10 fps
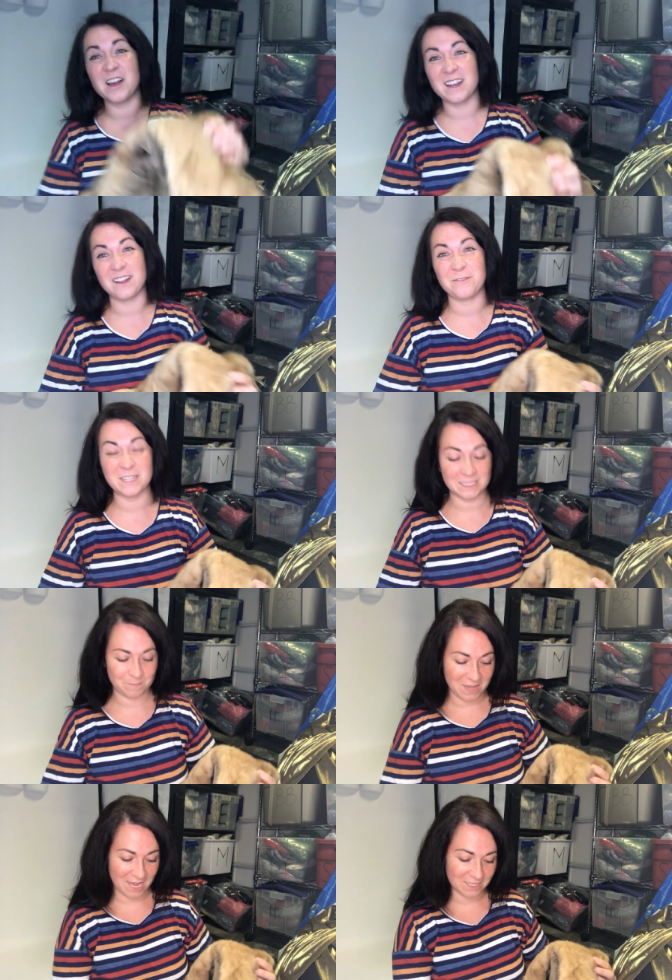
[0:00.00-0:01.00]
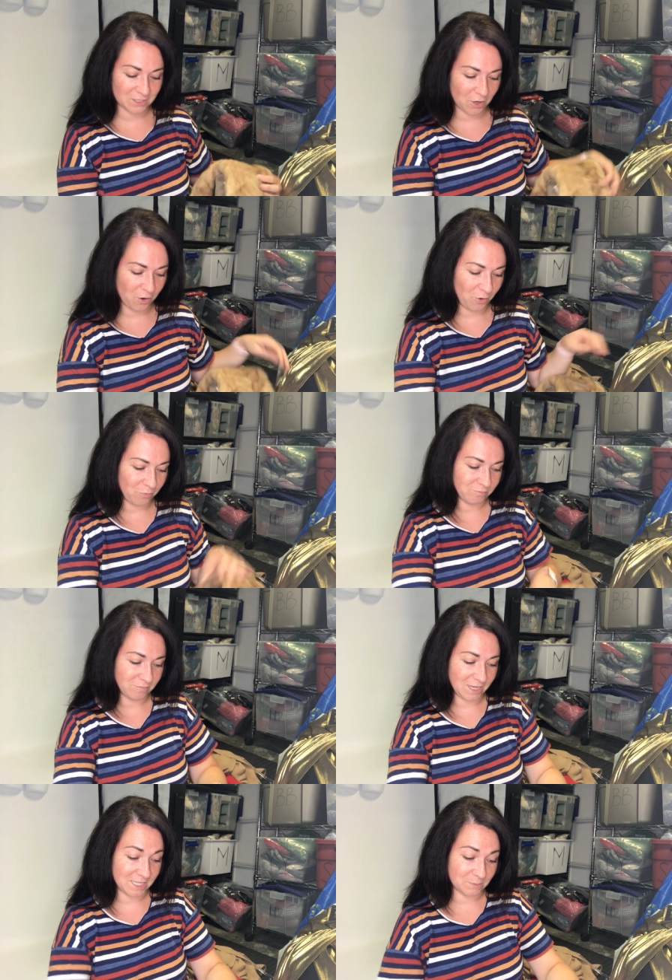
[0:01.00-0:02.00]
on and it fits me, so
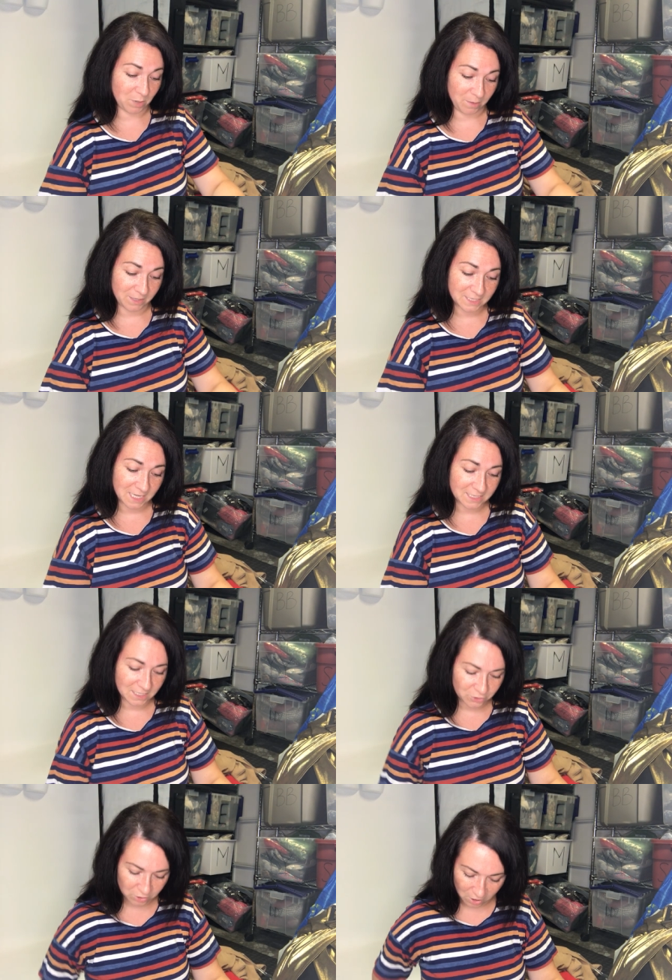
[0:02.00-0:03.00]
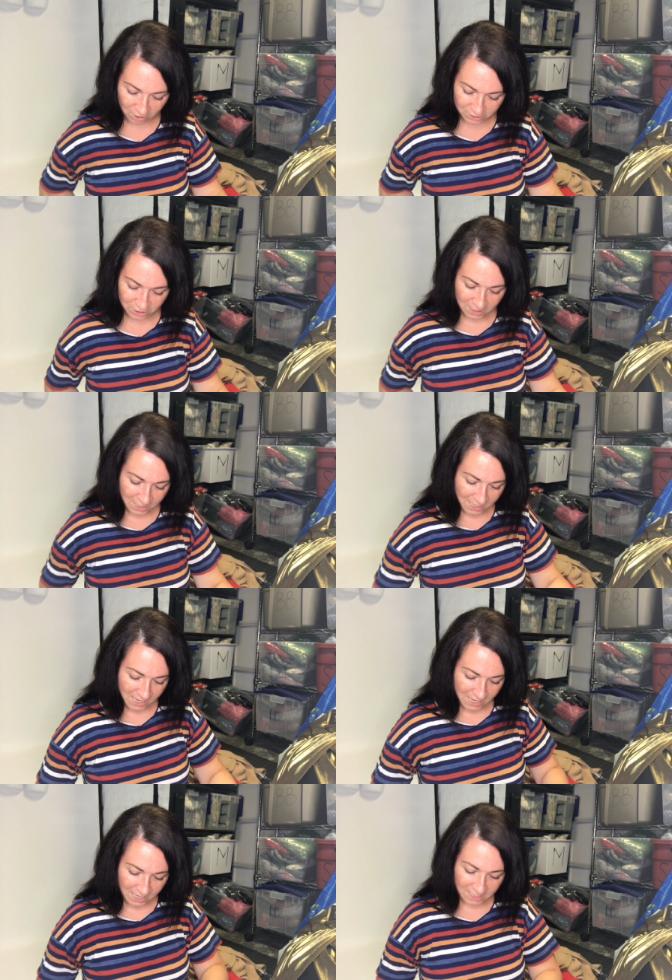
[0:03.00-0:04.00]
it's probably a size extra large.
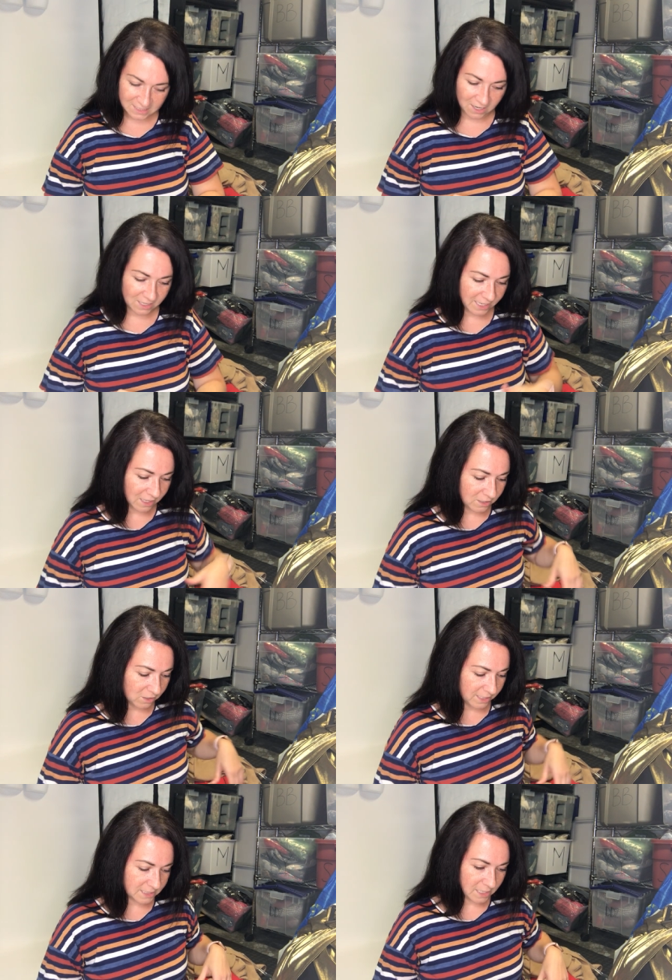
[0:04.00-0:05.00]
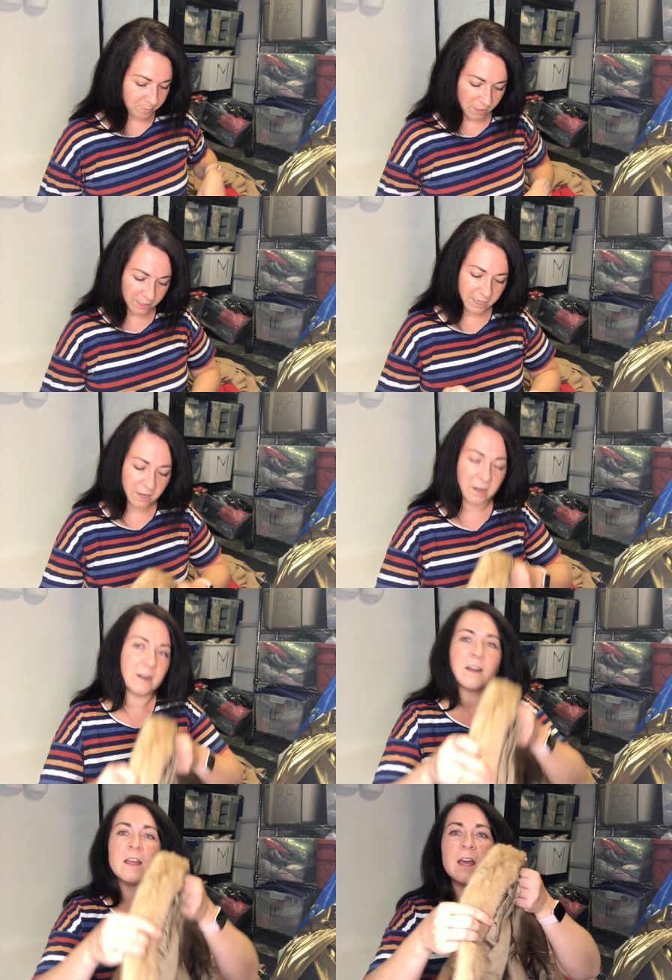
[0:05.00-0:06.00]
It's got like a little inside pocket
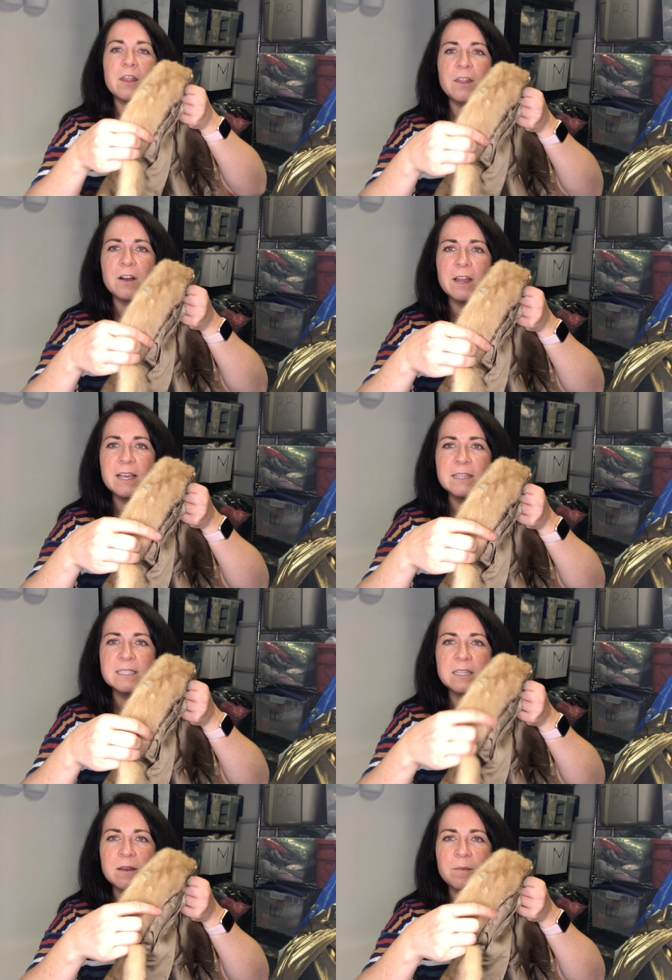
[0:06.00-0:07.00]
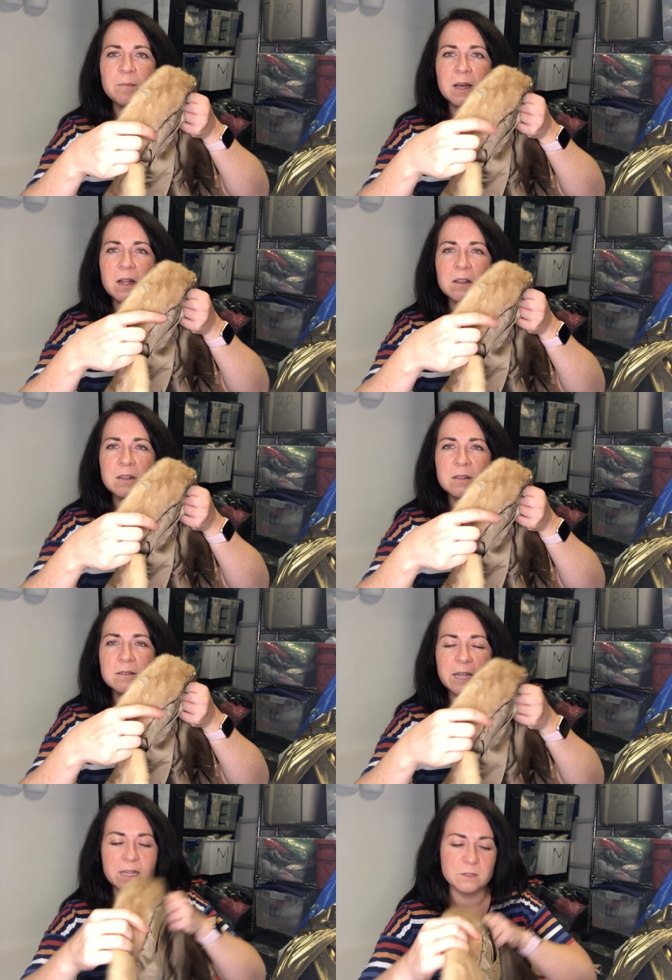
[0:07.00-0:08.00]
here. There is some uh,
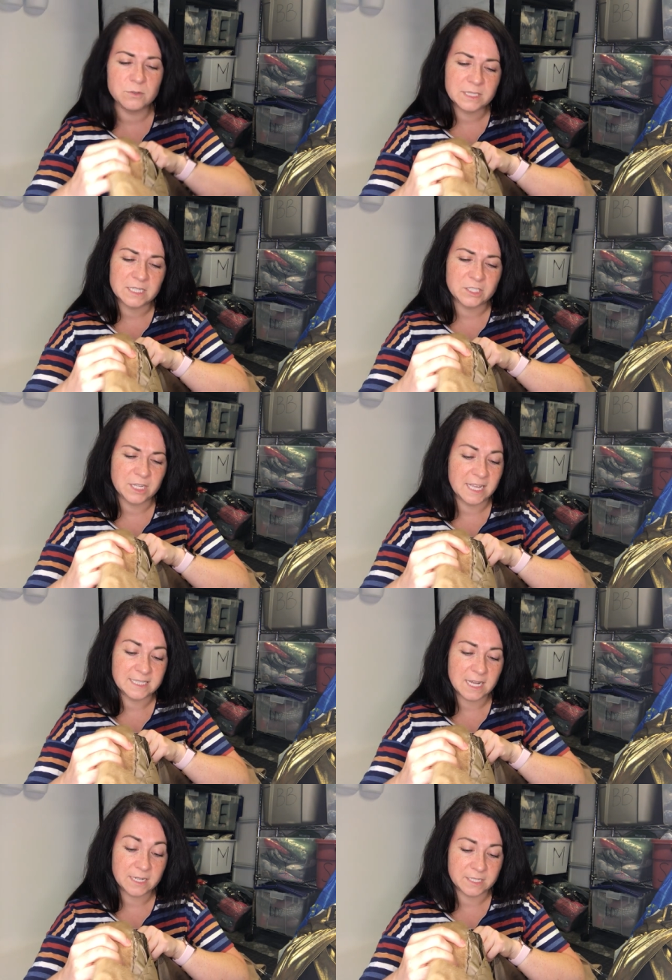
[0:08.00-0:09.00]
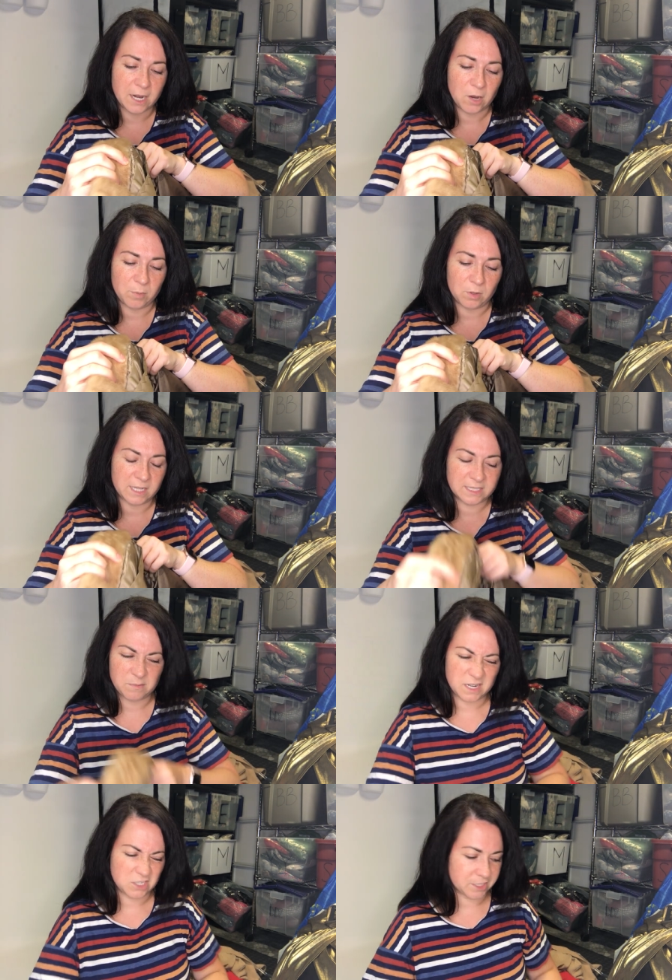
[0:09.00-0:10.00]
like loose stitching. It's not terrible. Like
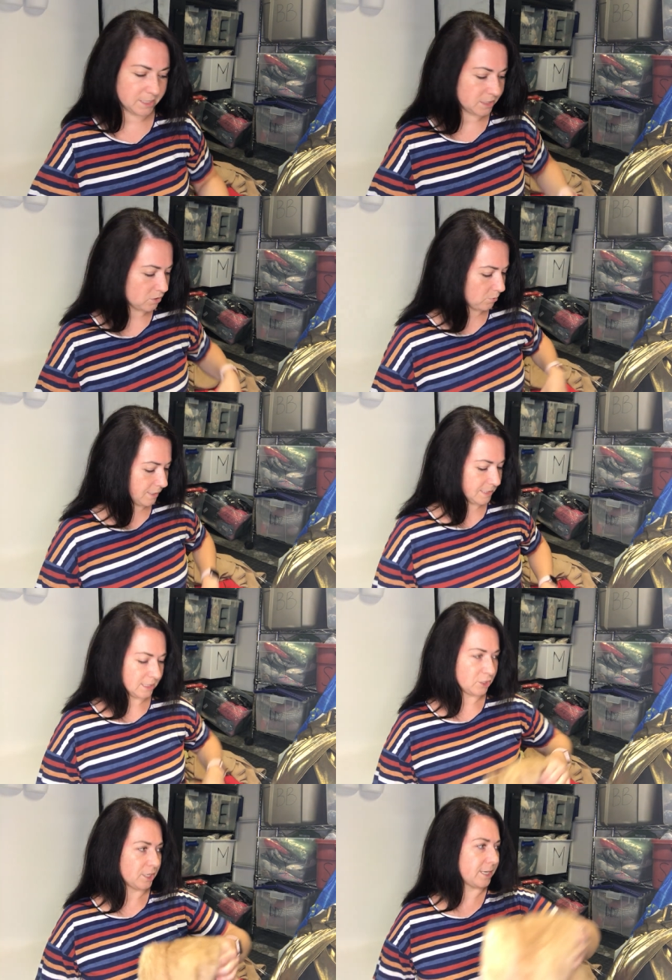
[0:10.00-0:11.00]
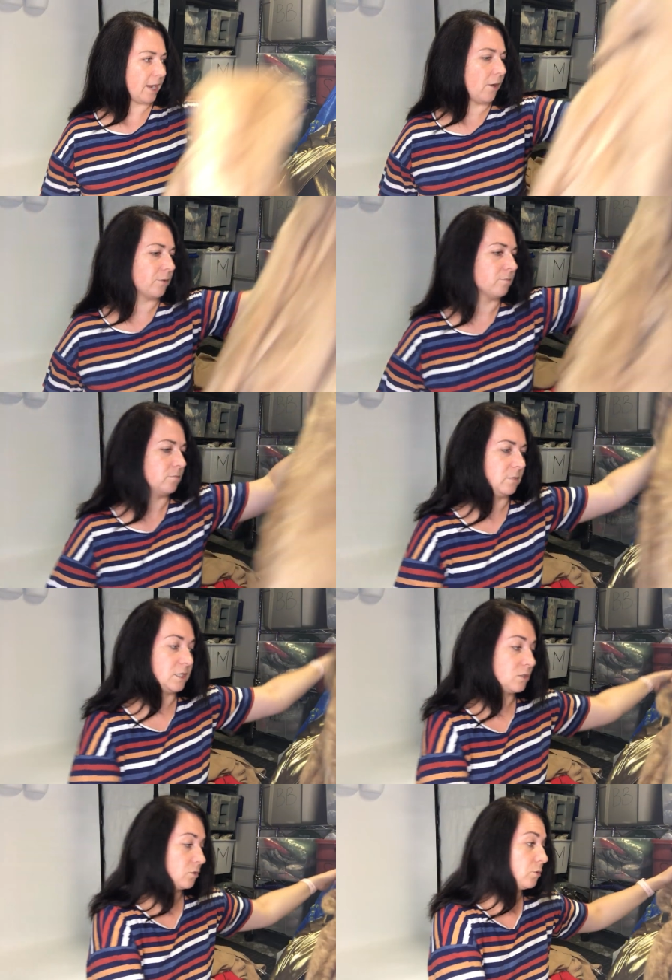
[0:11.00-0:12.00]
somebody just needs to restitch it down.
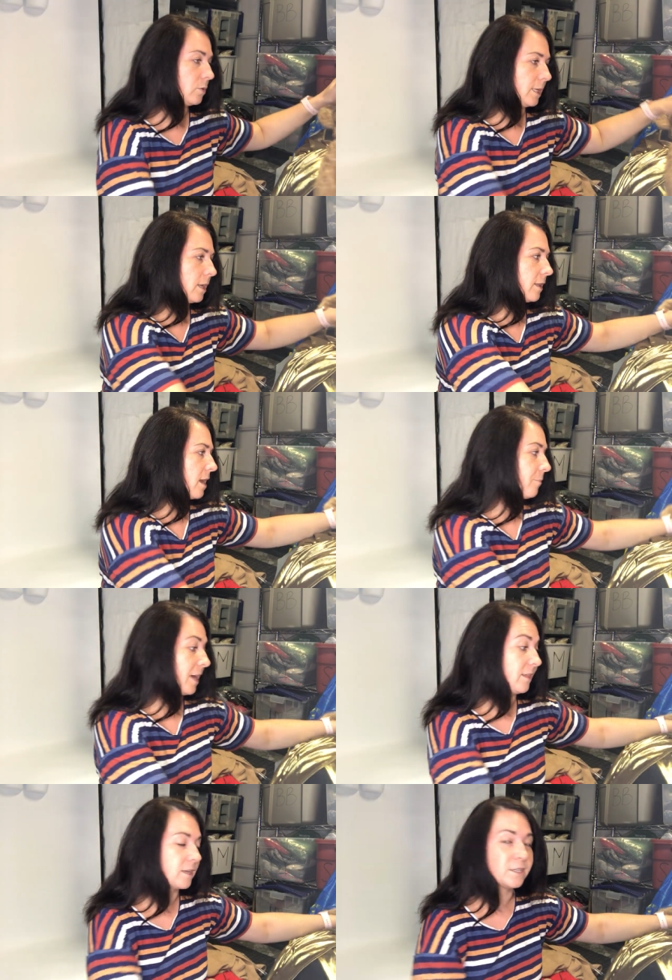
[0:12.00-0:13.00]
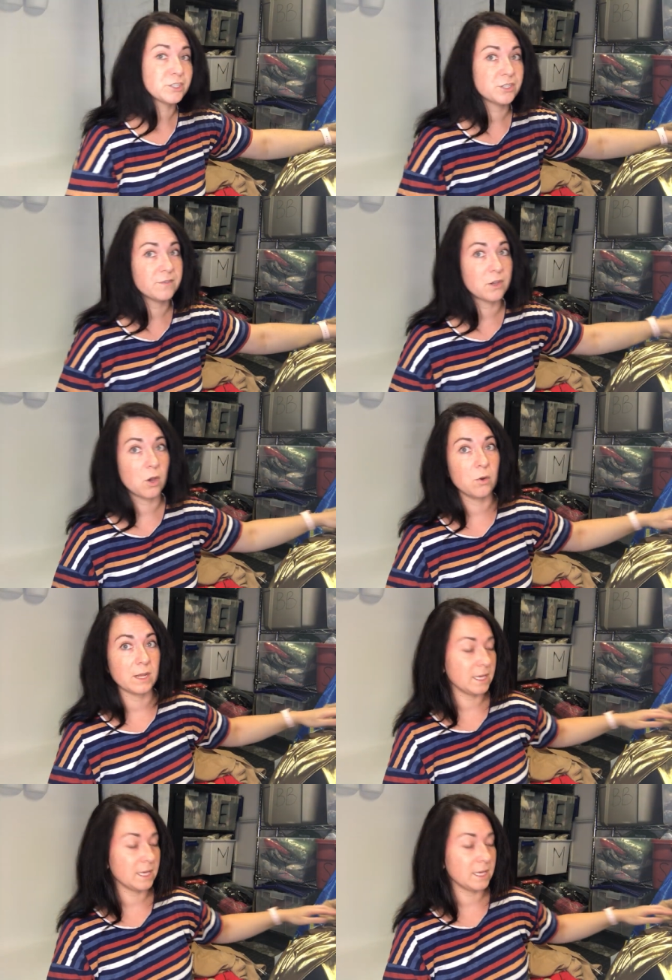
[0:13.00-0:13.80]
It's truly not that bad. The condition of the coat